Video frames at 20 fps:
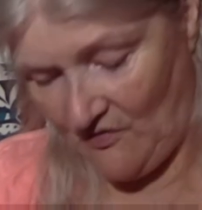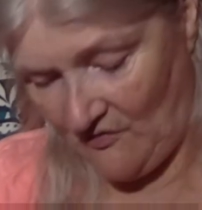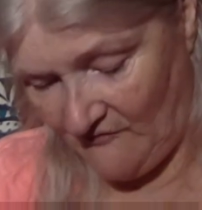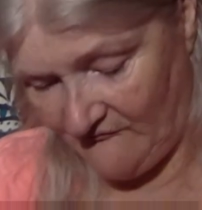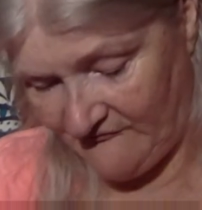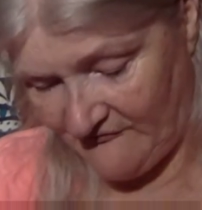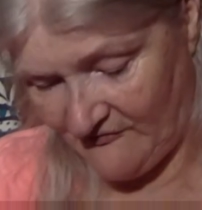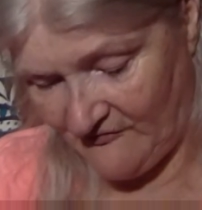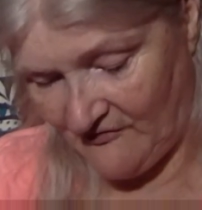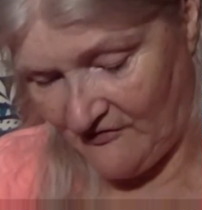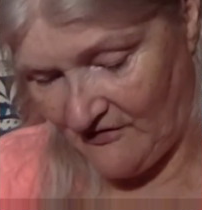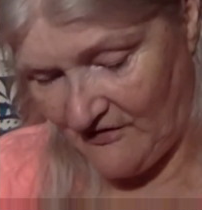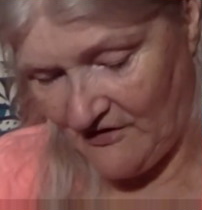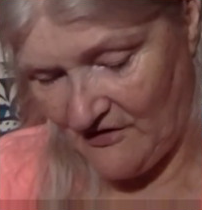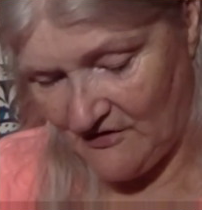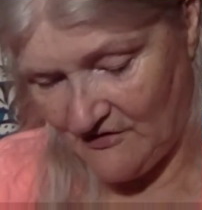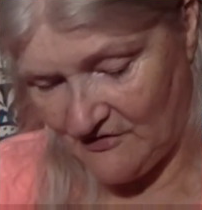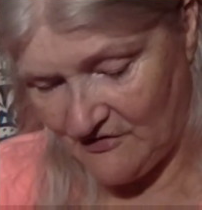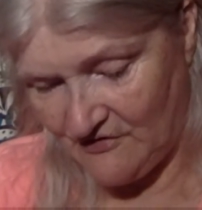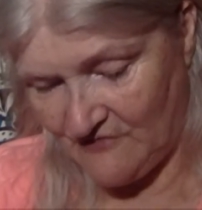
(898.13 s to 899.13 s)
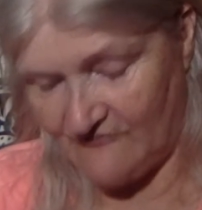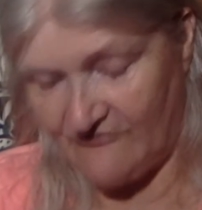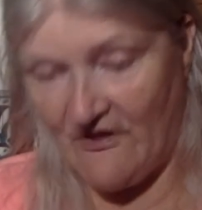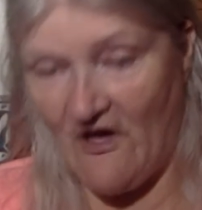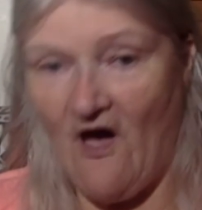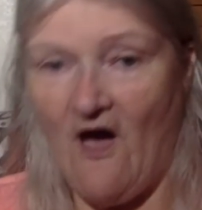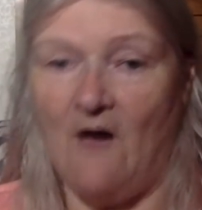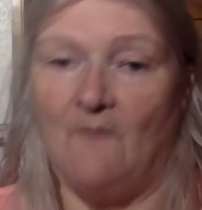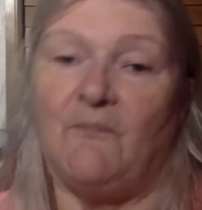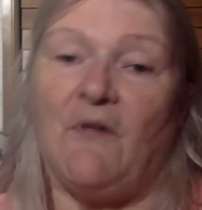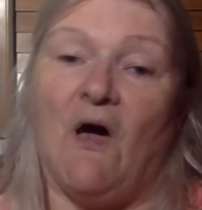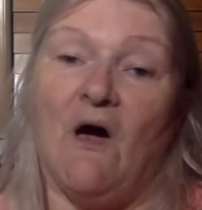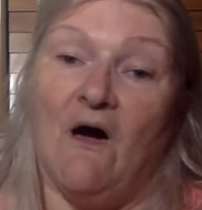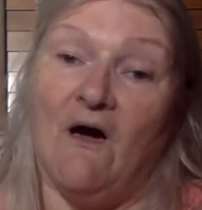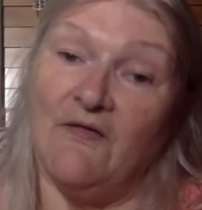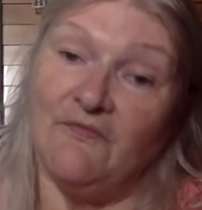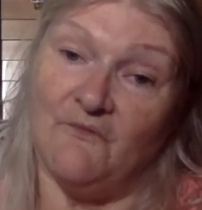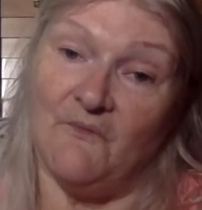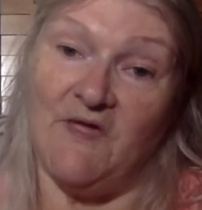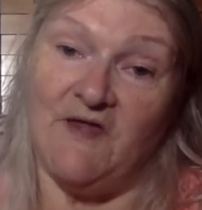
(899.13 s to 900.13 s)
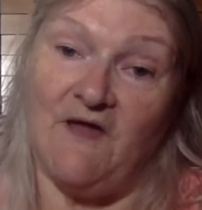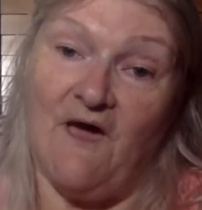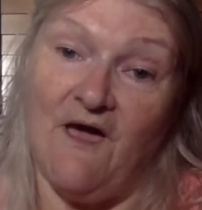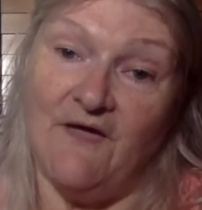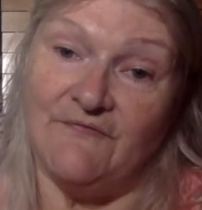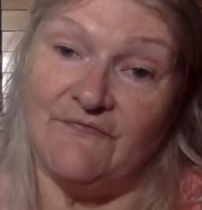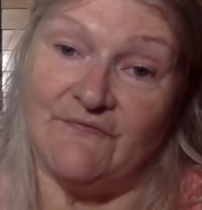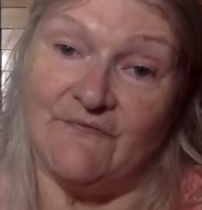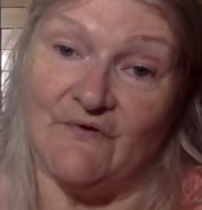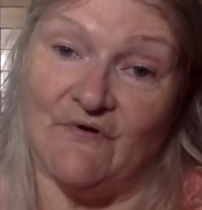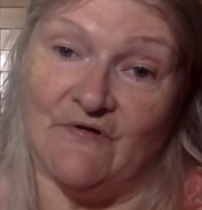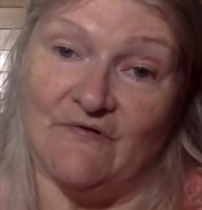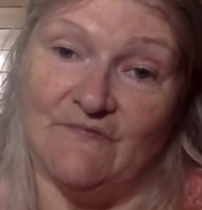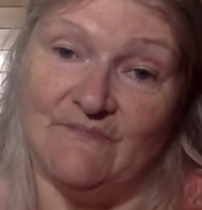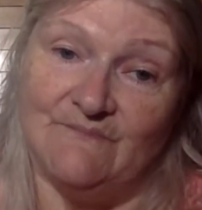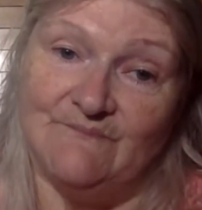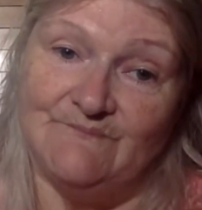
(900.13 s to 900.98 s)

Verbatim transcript: over your top on the way to high school.